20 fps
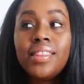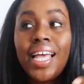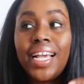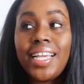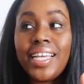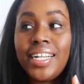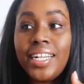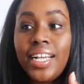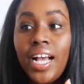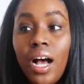
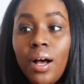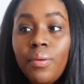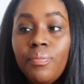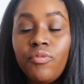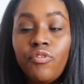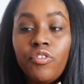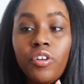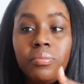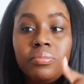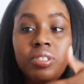that can come
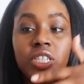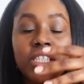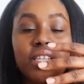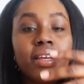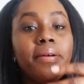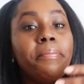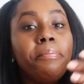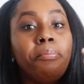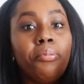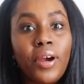from just
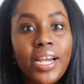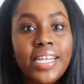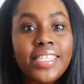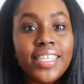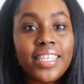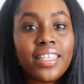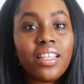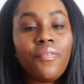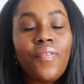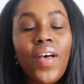
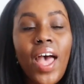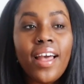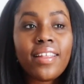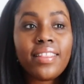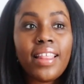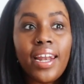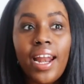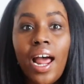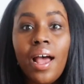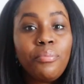embracing the
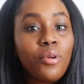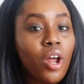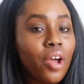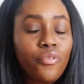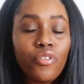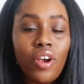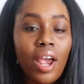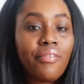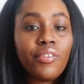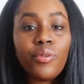fact that I'm
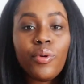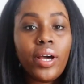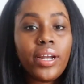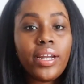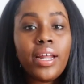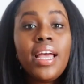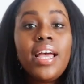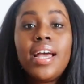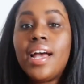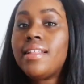not for everyone,